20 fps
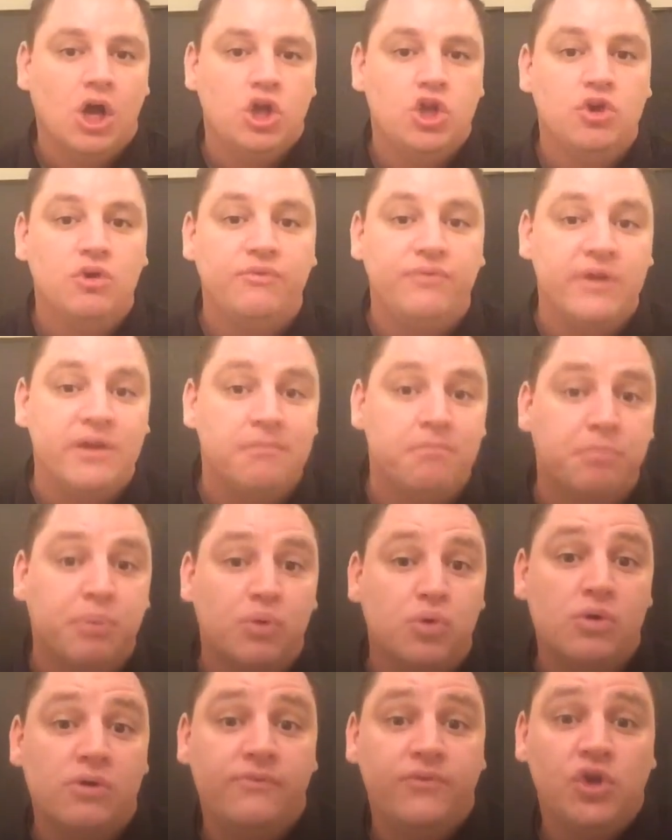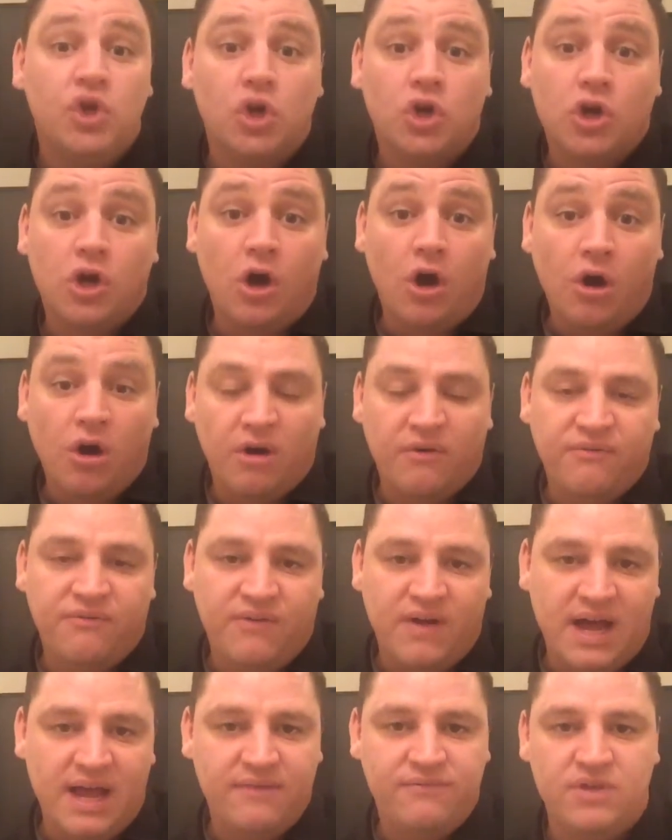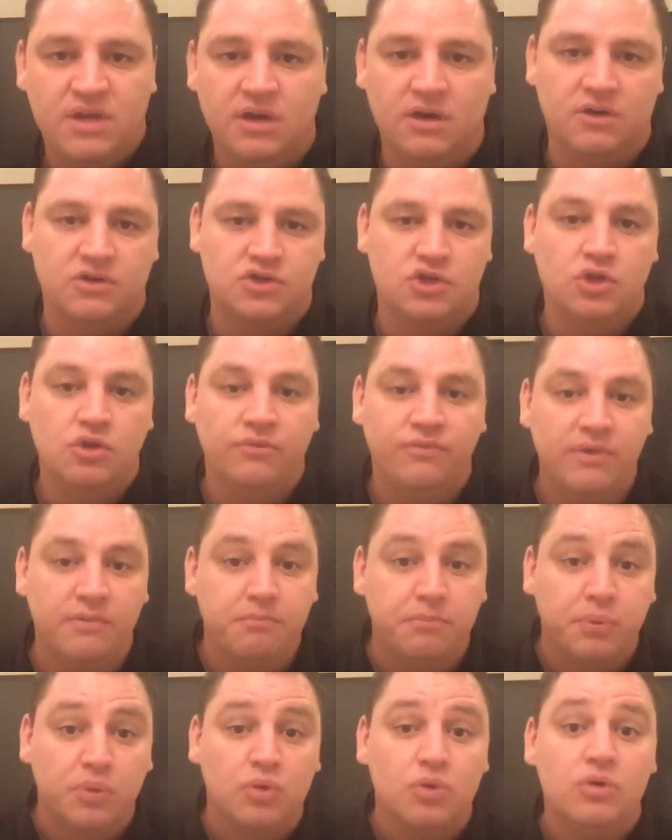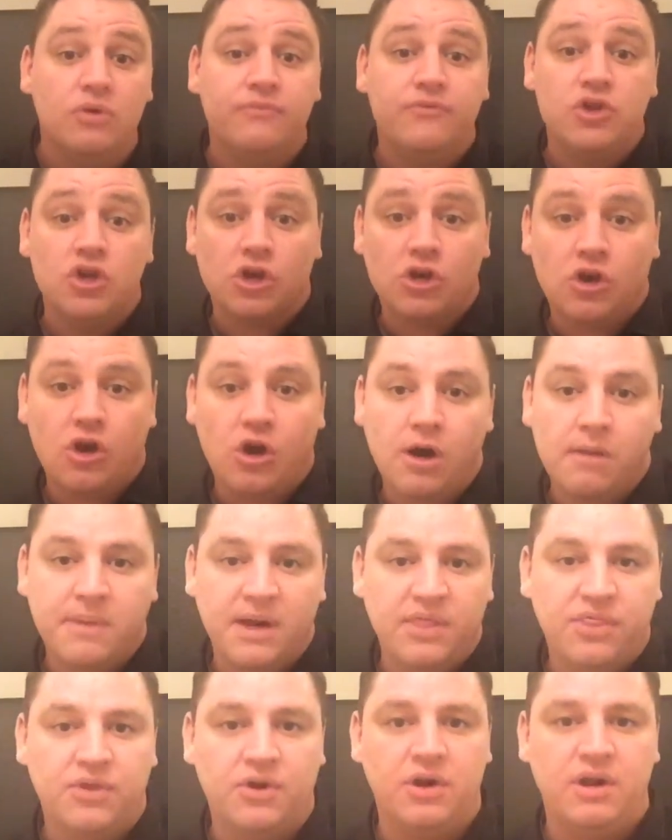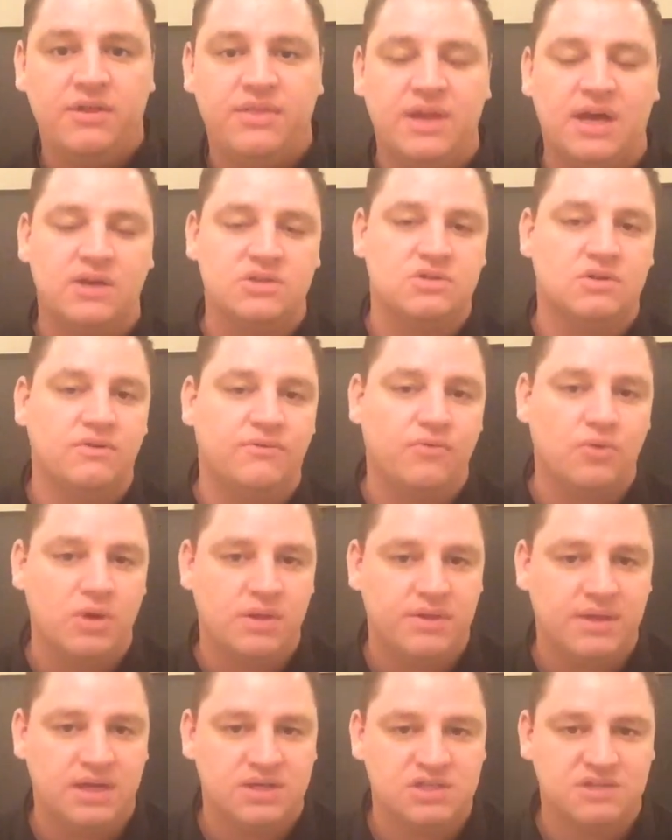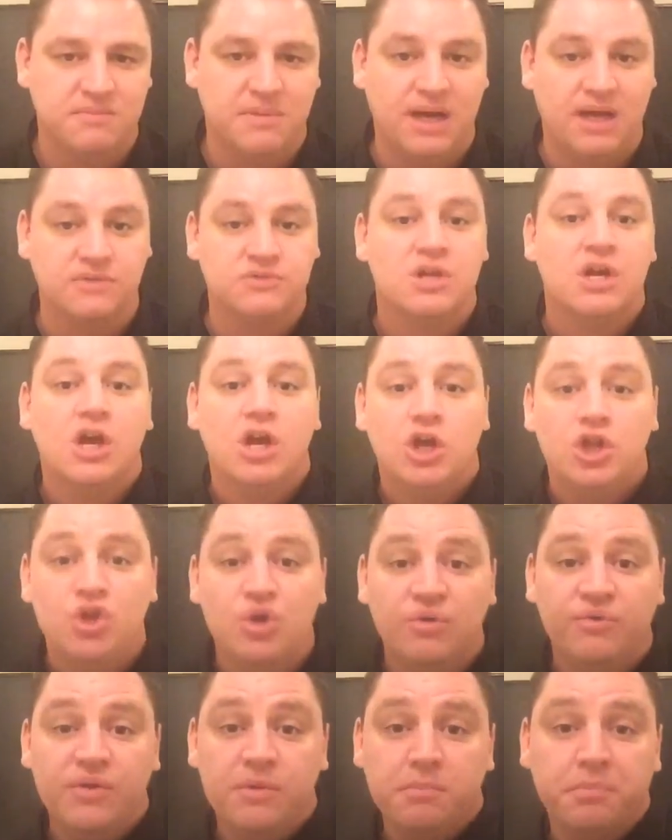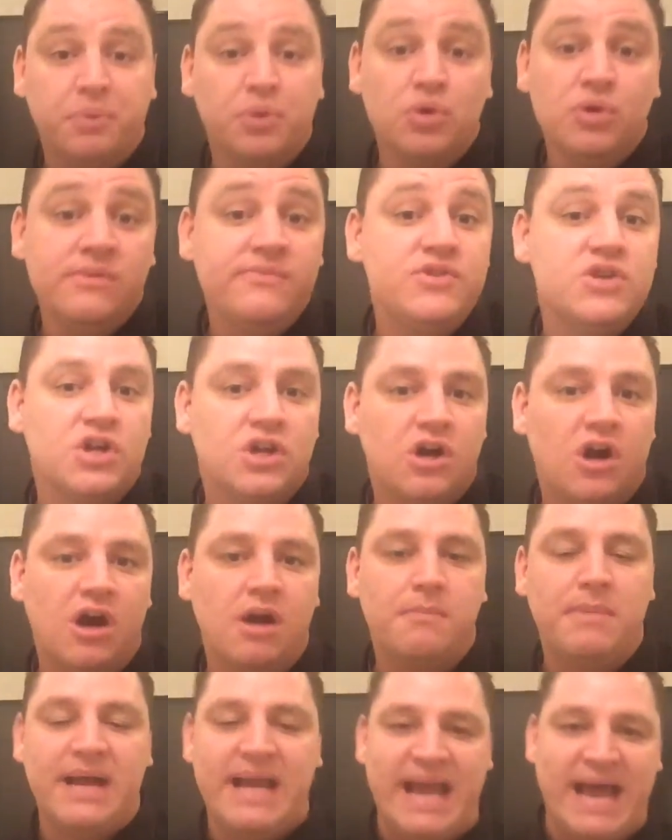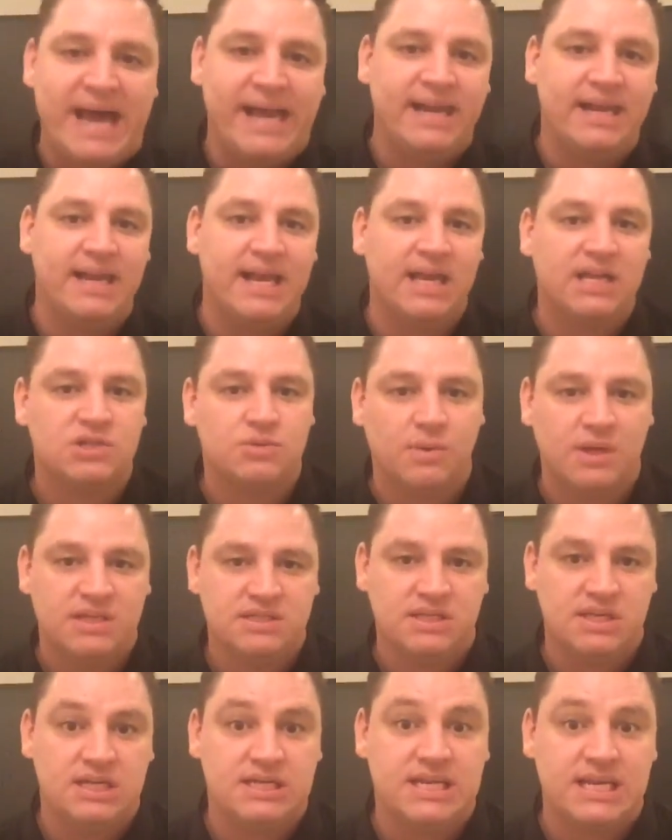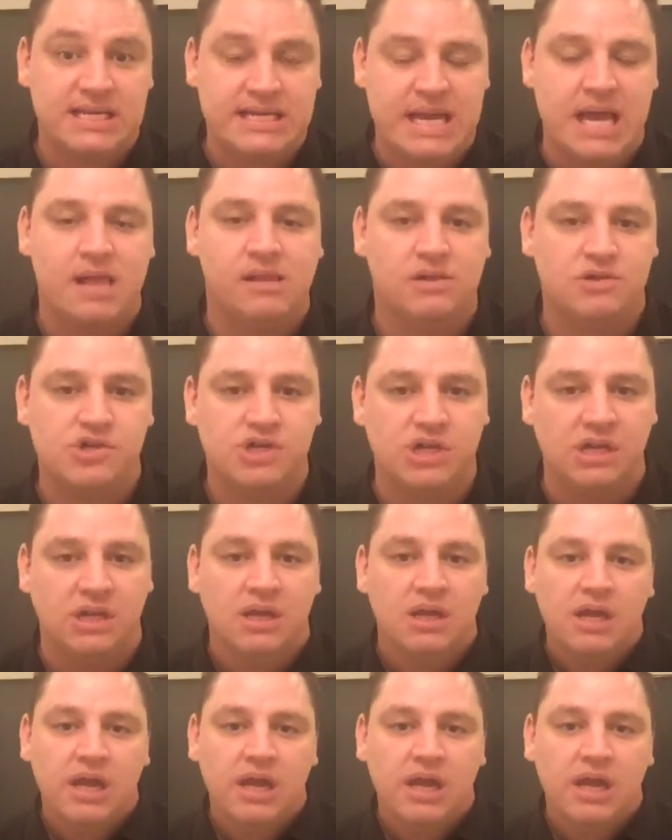you've improved your car 5 years. You've improved your car by 30,000 or 40,000 miles. You've improved your car by adding XYZ technology.